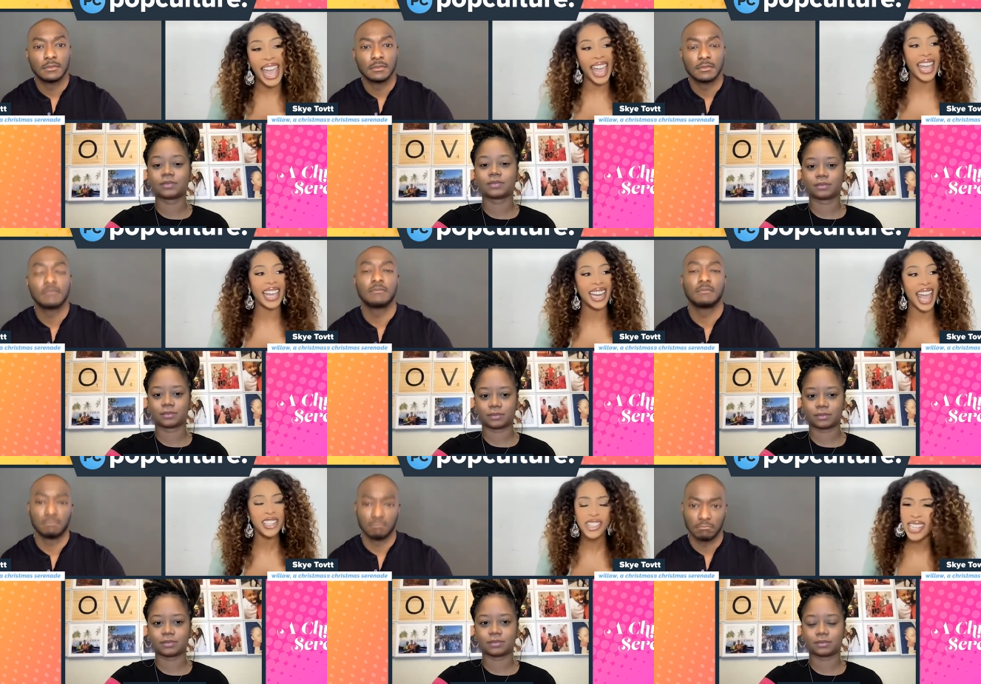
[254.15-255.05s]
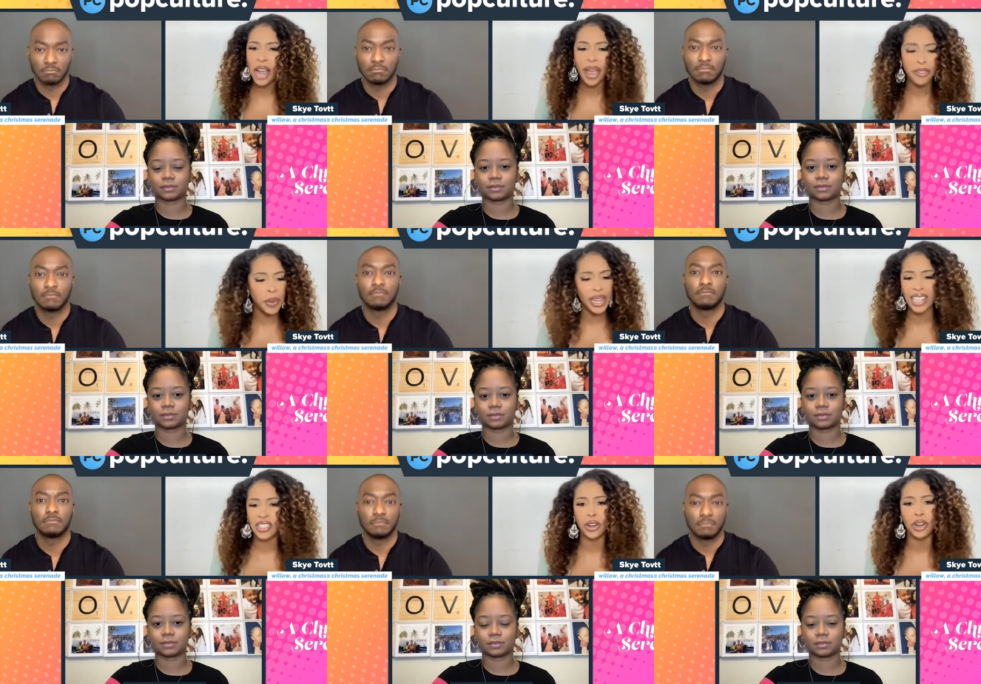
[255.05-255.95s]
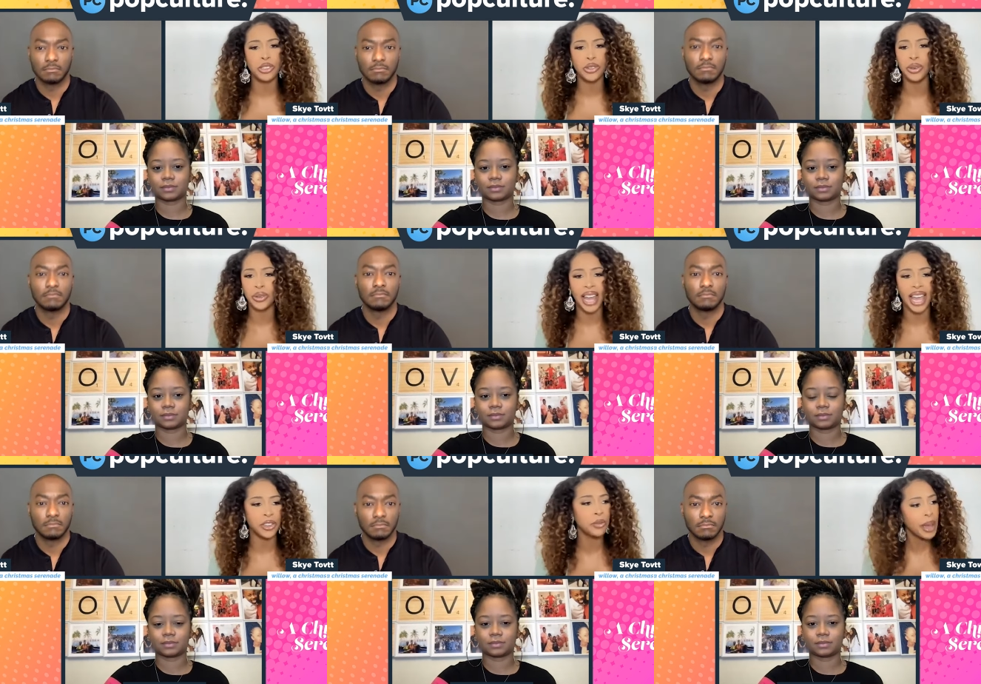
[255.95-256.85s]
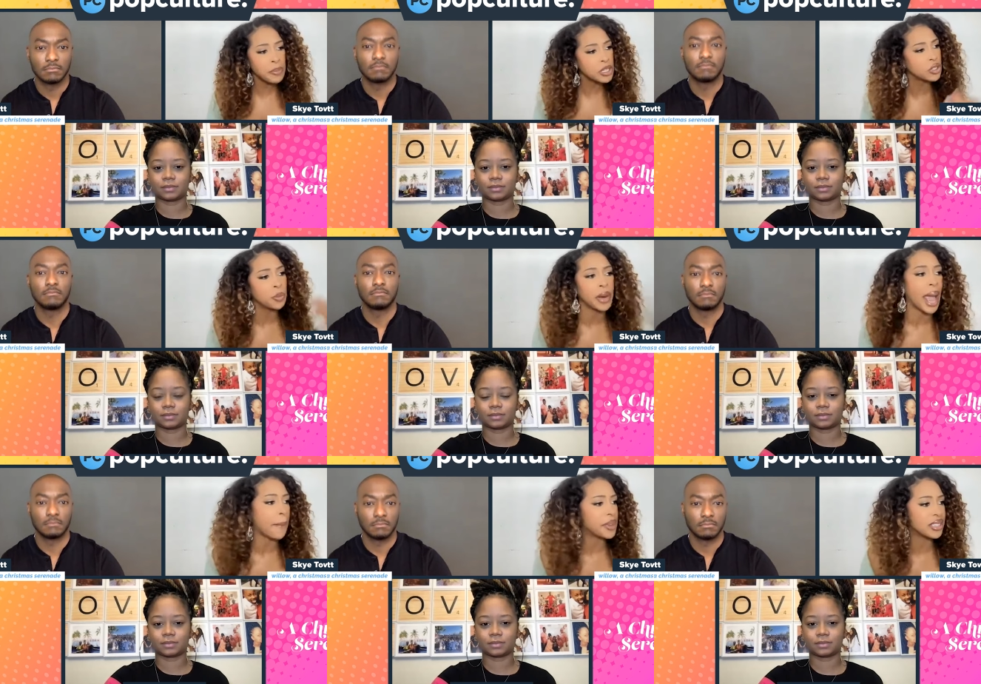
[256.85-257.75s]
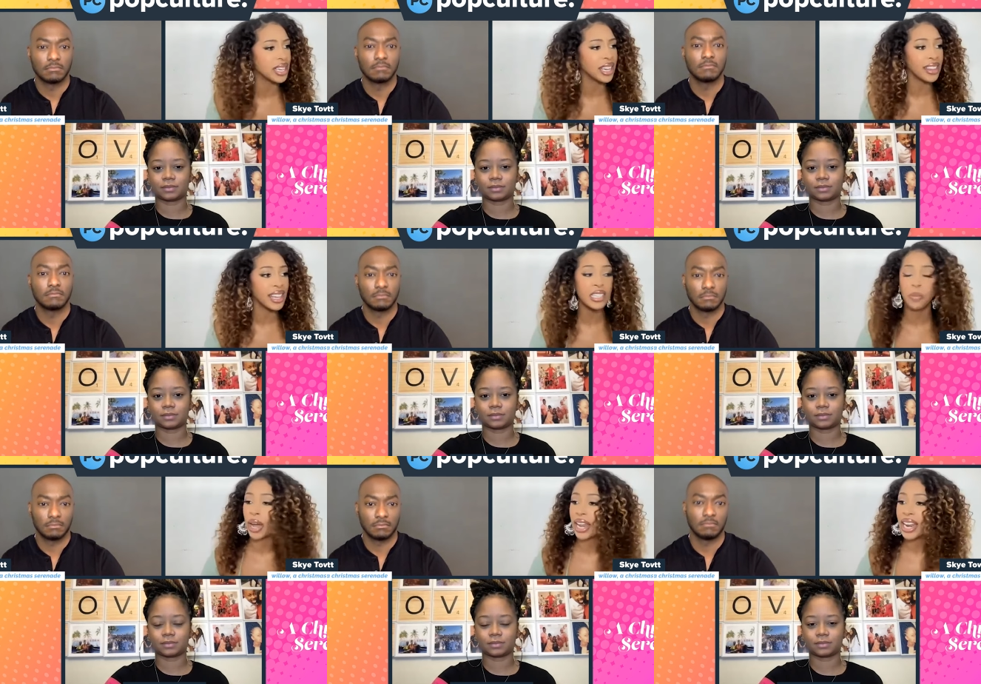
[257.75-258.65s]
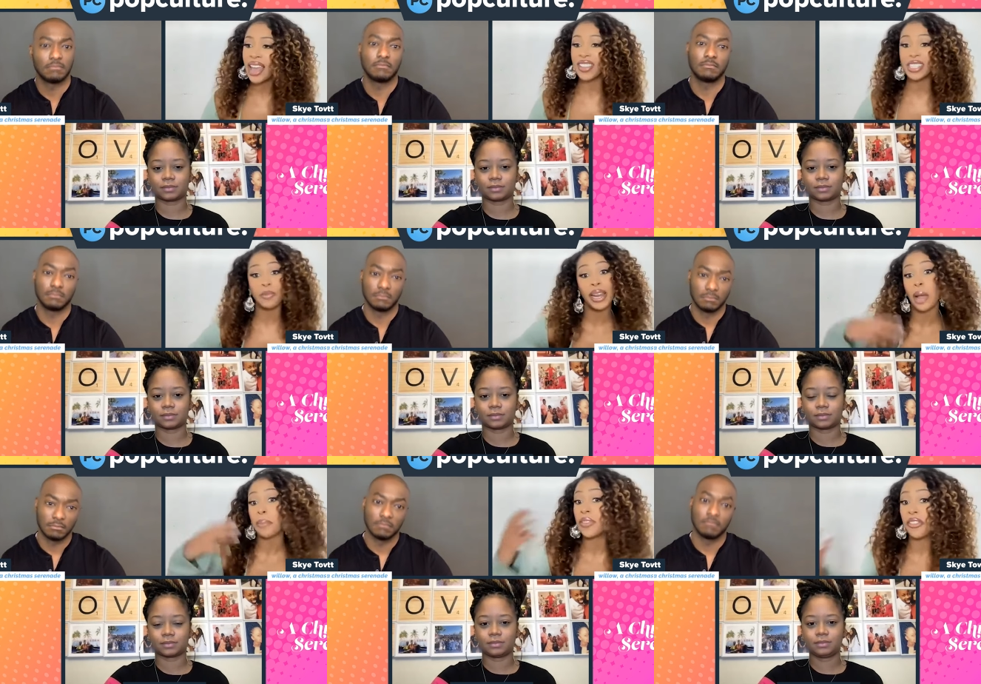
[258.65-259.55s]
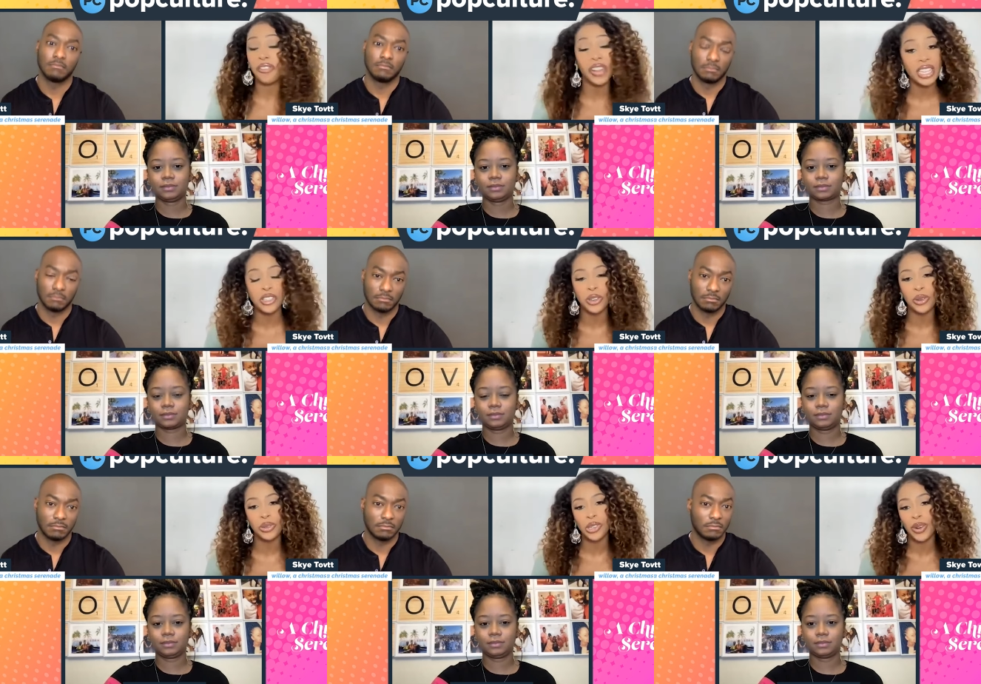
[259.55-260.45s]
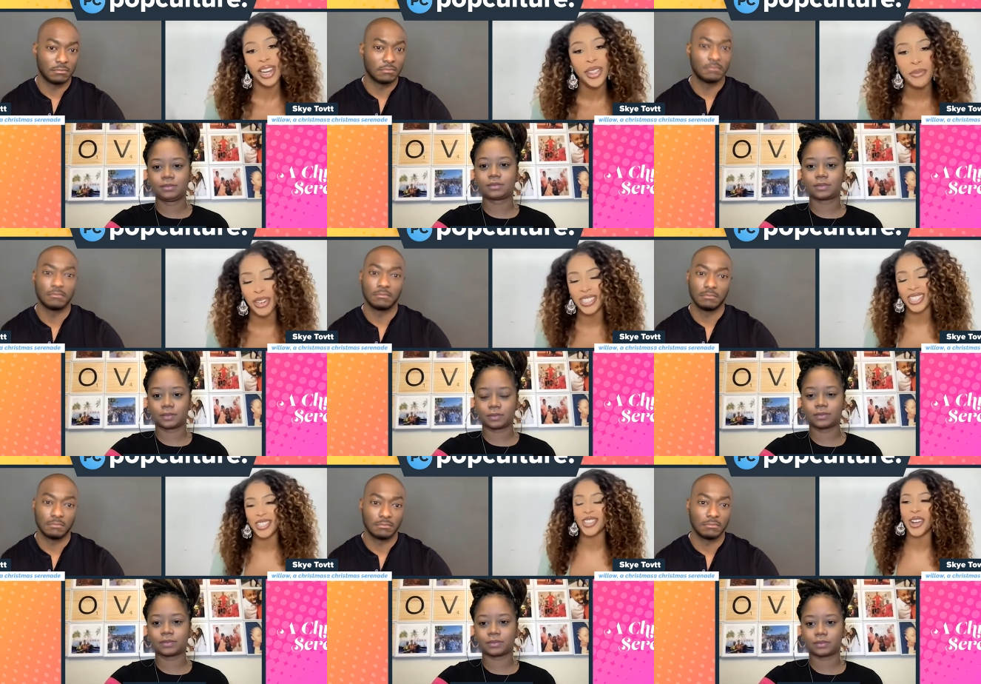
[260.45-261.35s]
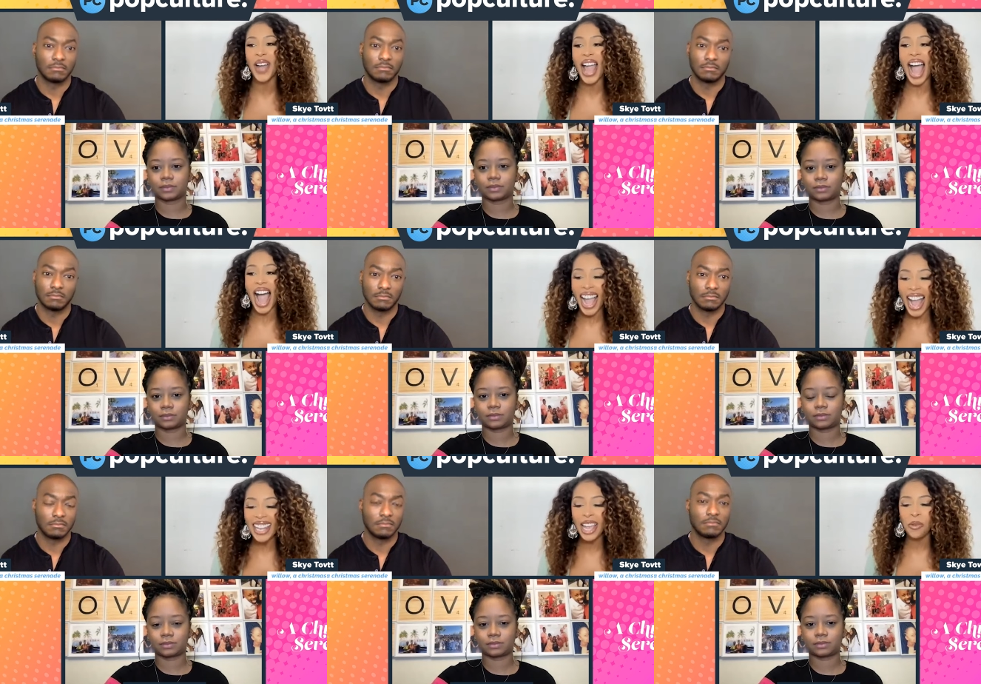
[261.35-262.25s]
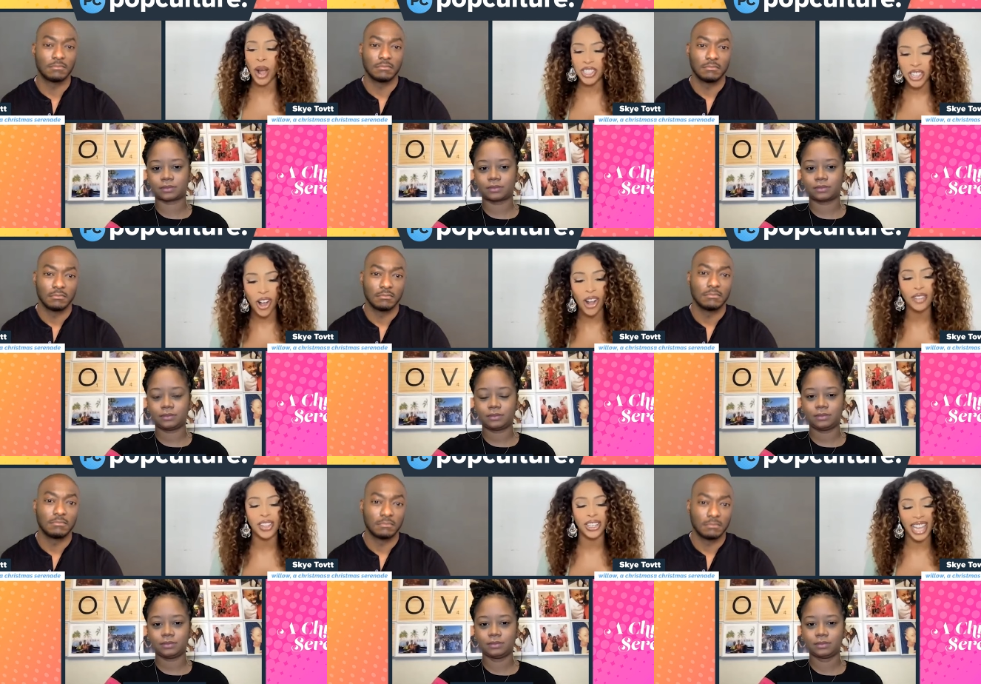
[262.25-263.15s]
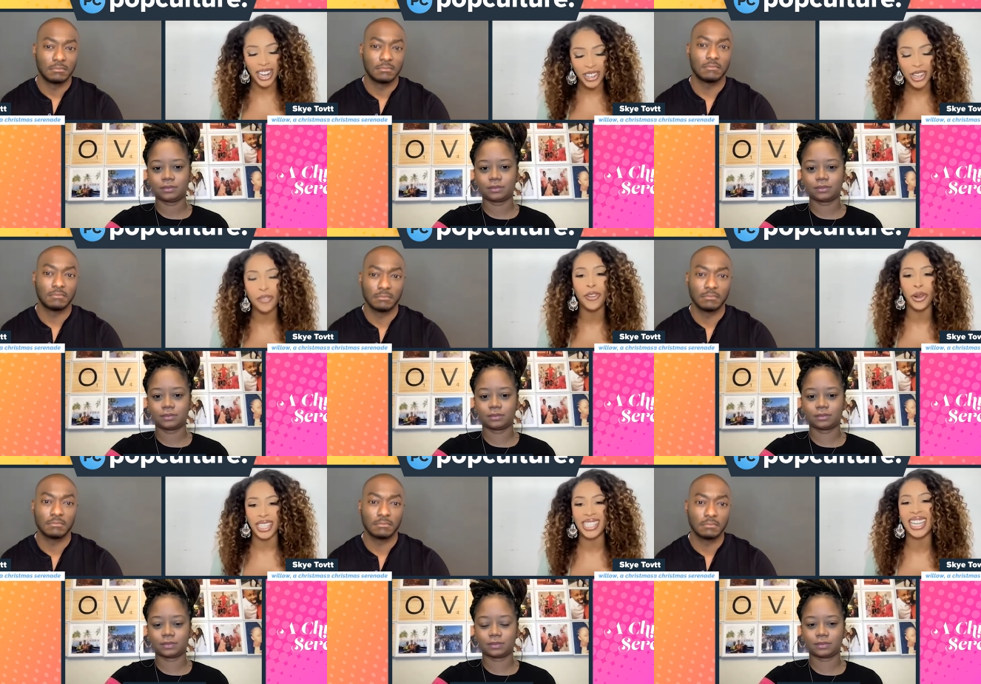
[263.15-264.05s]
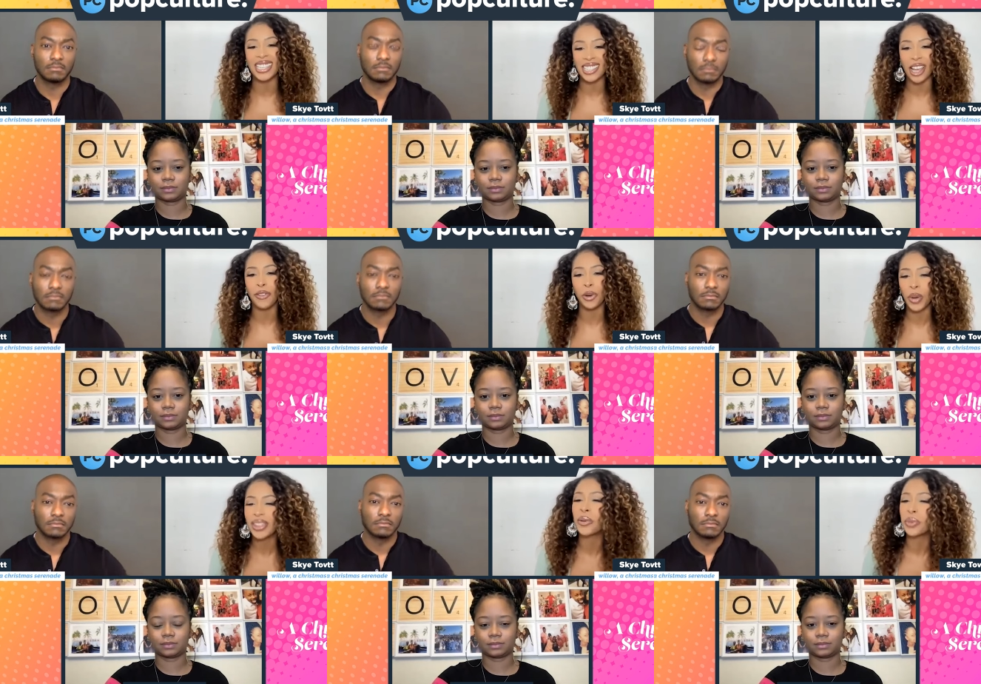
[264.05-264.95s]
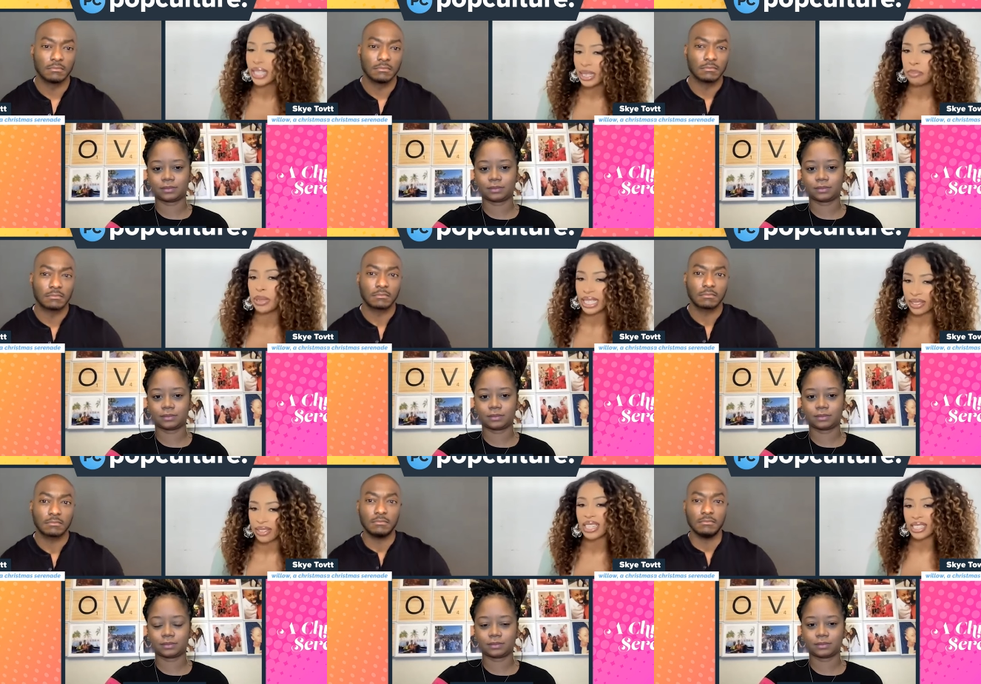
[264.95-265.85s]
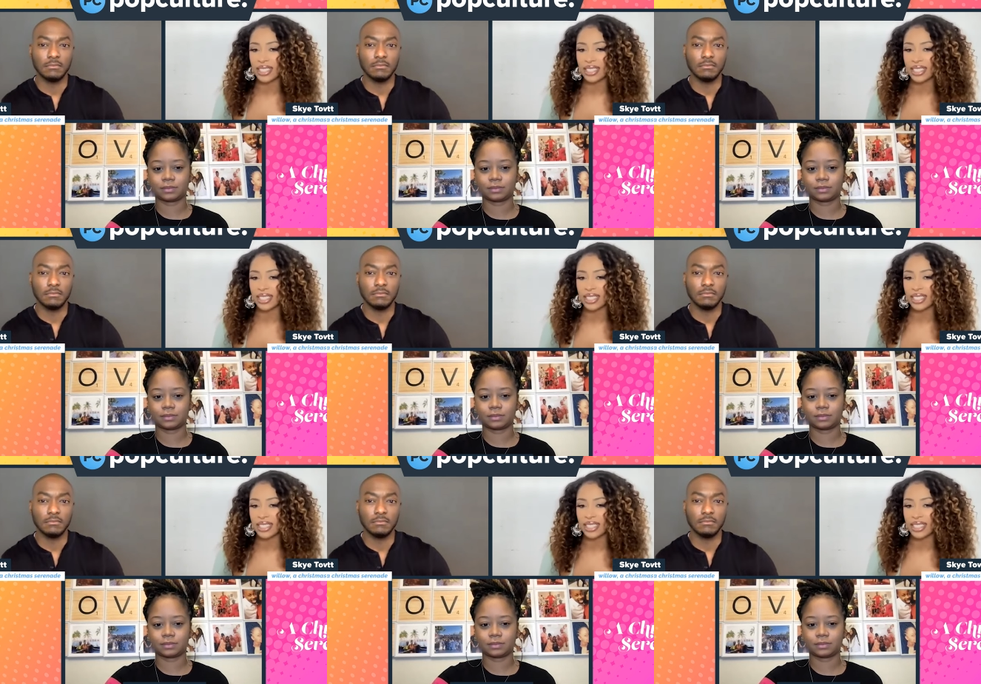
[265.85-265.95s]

Speaker 1: and, and just how everybody has their own truth. Like you might be super happy singing this, but this might not be fulfilling to, to another person. So I, I like watching all of their layers unfold as they discover what they really believe in.